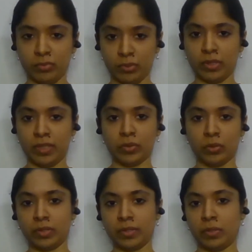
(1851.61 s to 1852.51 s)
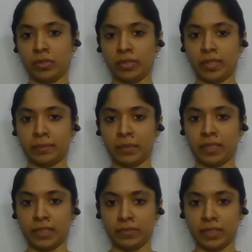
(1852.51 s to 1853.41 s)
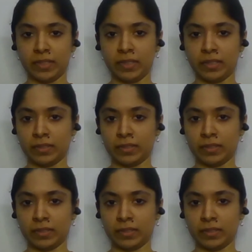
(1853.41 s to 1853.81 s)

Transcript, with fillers: should I talk about like many awakenings